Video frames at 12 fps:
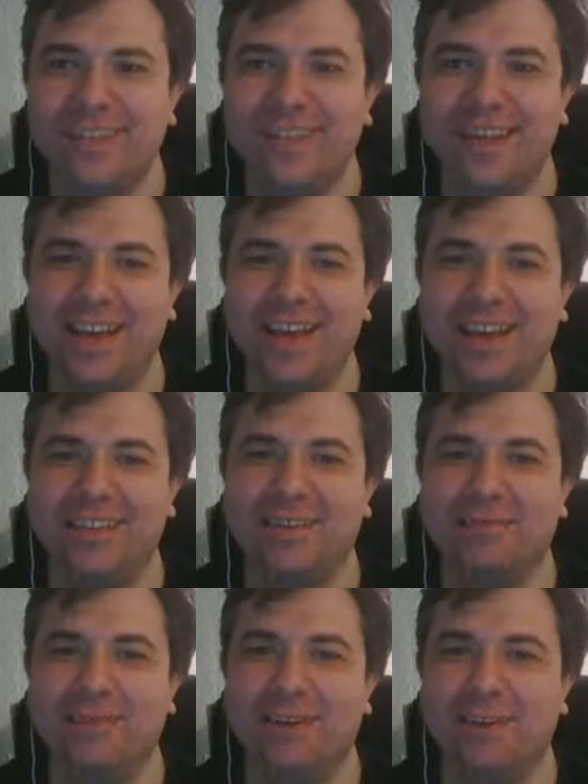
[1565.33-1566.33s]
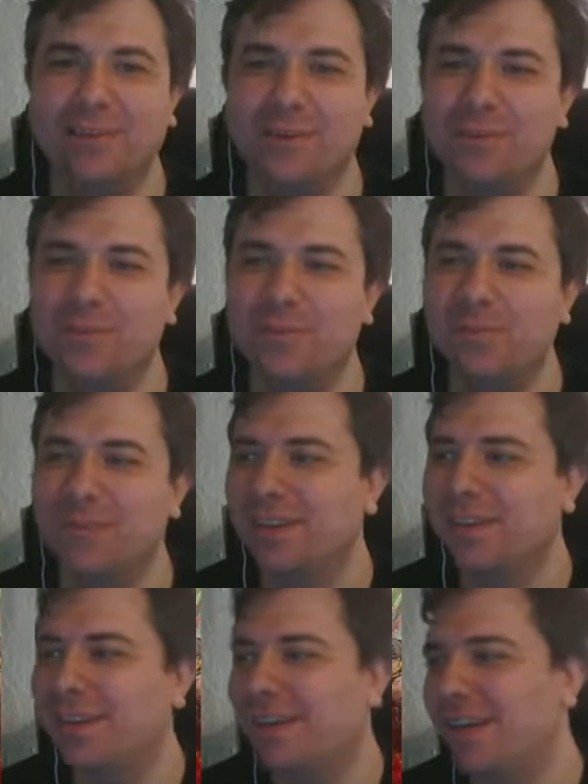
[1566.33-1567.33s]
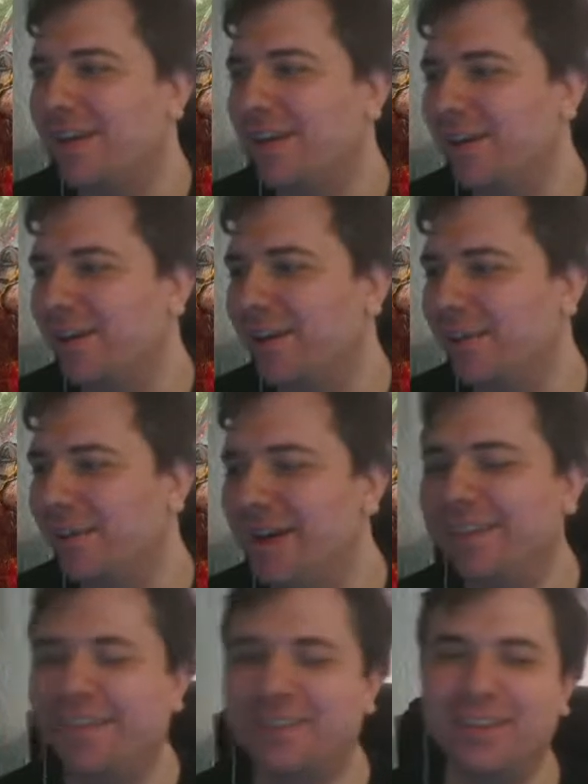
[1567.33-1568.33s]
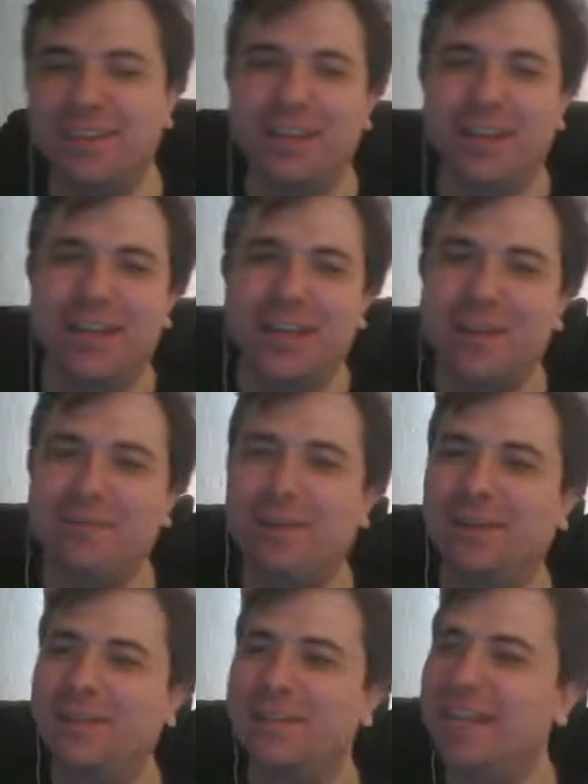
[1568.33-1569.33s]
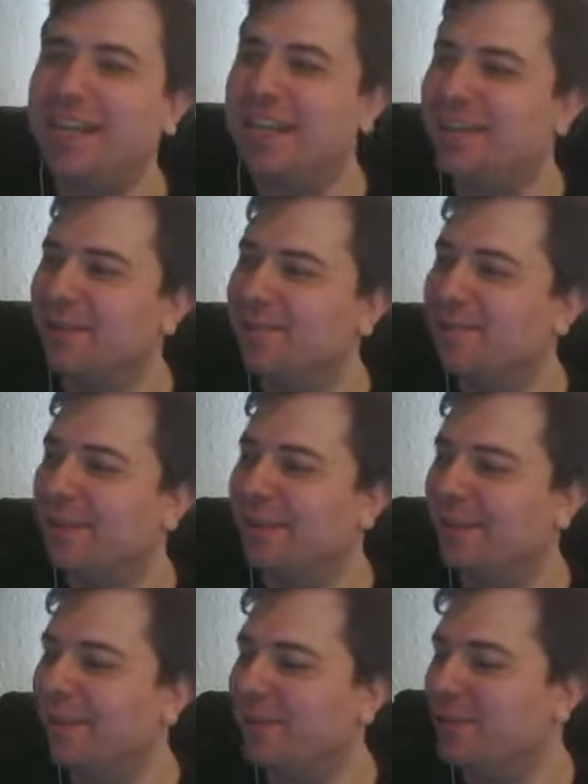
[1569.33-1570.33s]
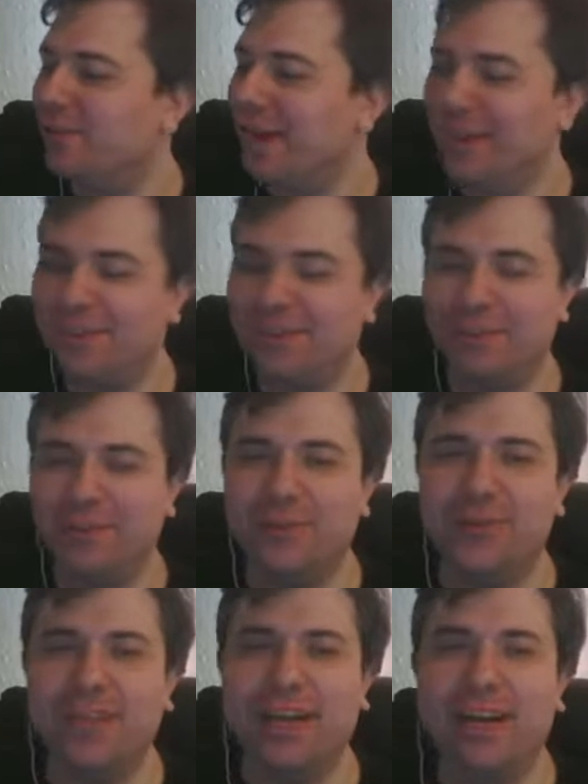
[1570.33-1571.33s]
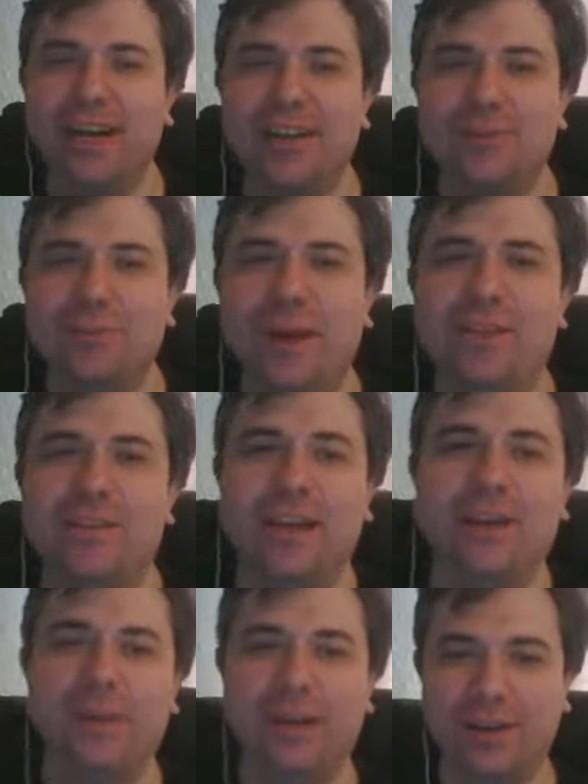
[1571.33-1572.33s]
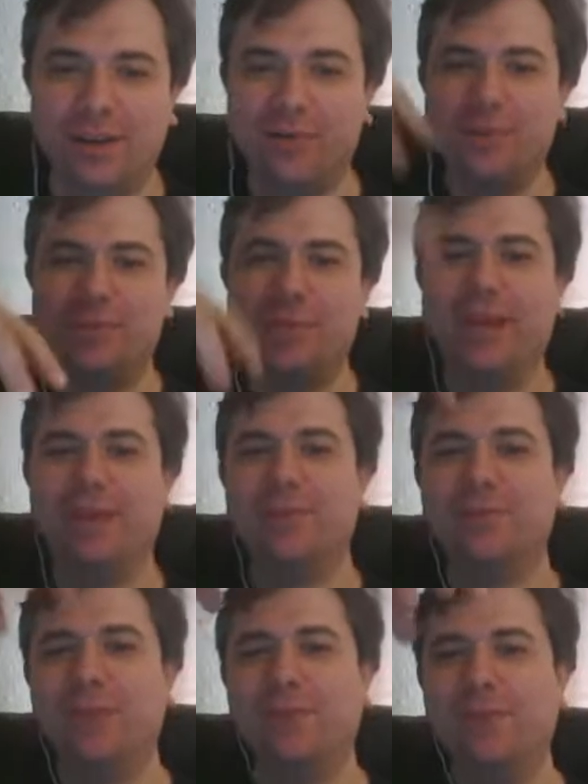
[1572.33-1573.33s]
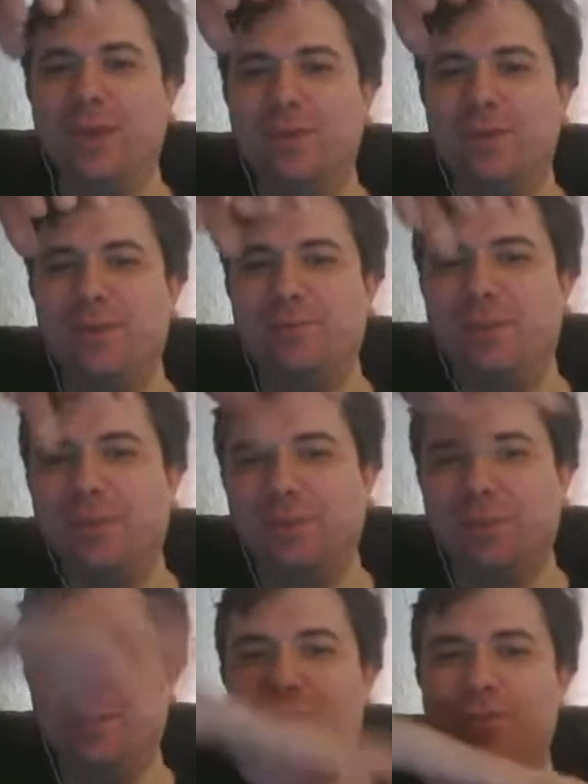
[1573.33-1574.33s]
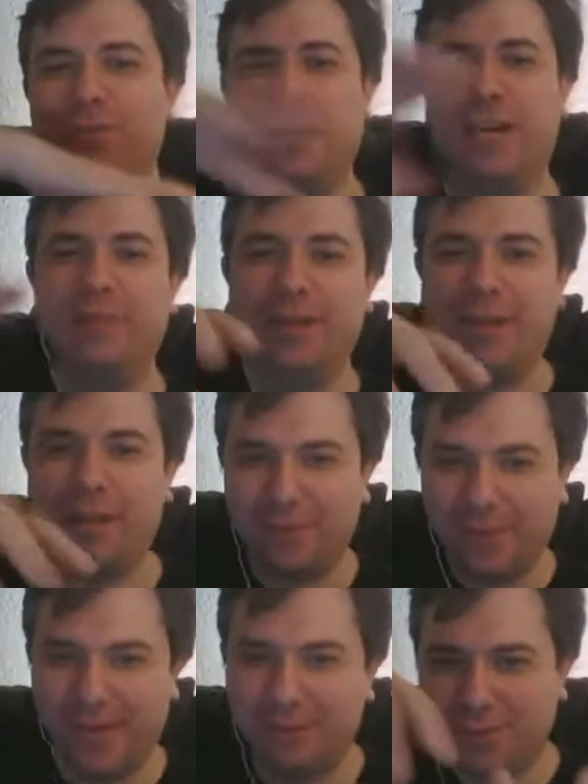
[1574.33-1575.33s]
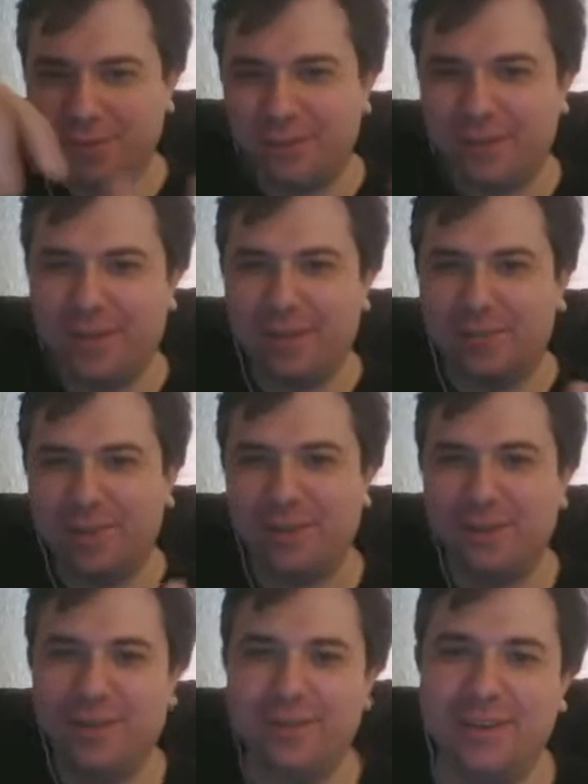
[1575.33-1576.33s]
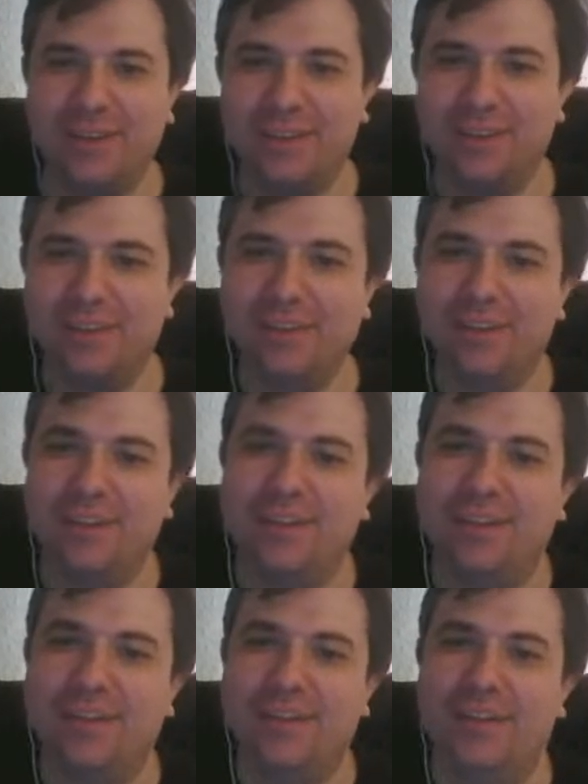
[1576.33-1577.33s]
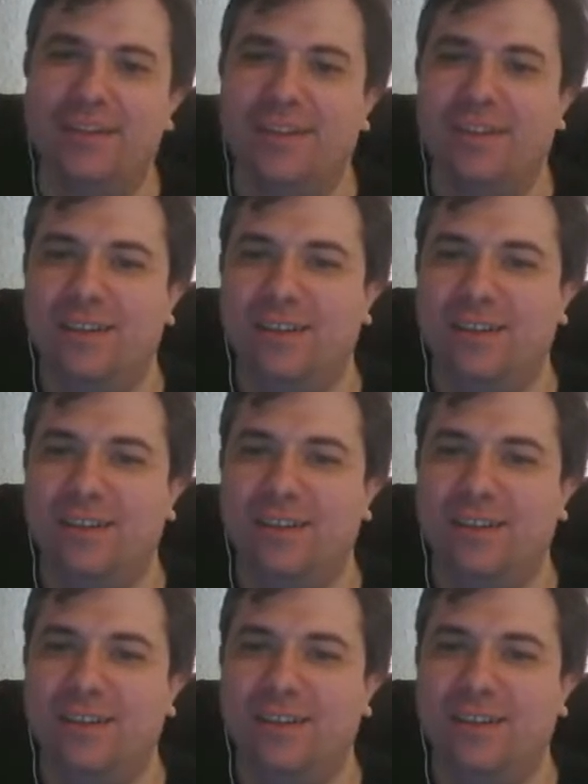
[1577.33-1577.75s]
Yeah, they're really cool. And there's a bit of sneaky something that you can do with that. It depends how big you want your Mangler squig to be, but some people did used to cut them in half and then have to do that. Why didn't they? Yeah,